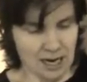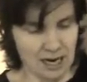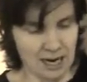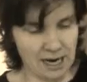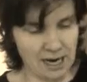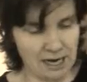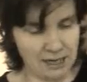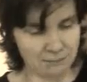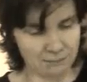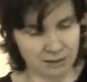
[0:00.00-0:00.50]

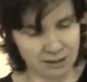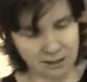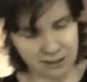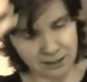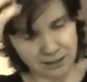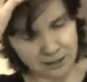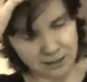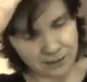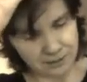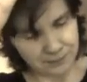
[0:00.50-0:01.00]
Um,
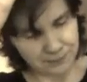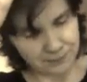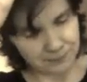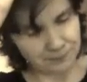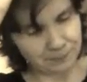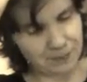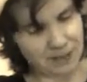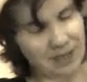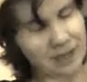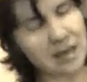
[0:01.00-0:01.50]

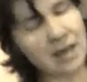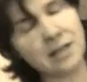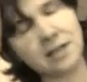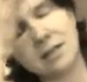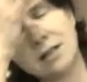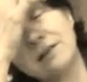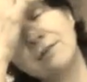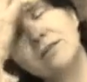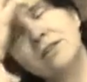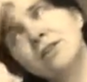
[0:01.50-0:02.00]
but
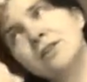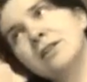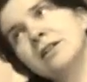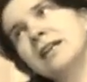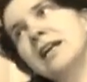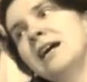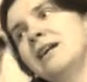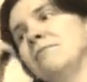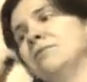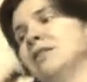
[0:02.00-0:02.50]
as
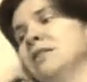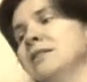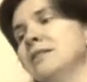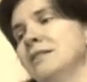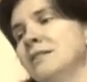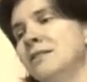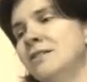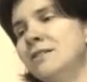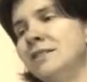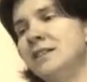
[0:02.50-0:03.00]
I've come to
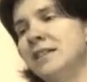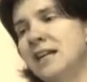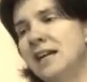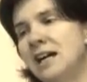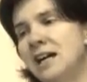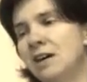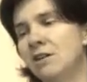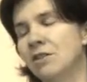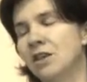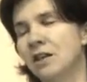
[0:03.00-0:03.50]
learn
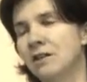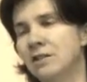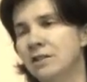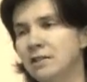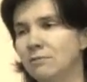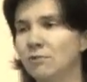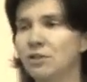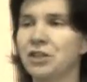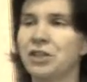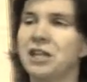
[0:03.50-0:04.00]
now
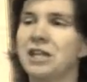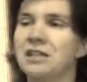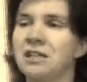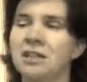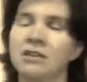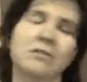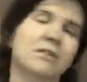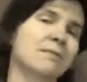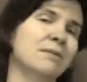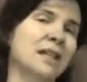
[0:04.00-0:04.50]
that with
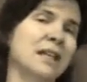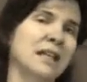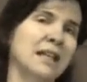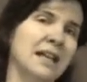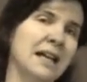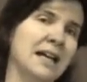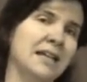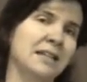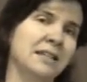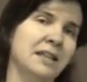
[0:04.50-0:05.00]
these girls in my
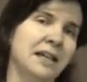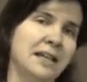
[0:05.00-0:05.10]
class,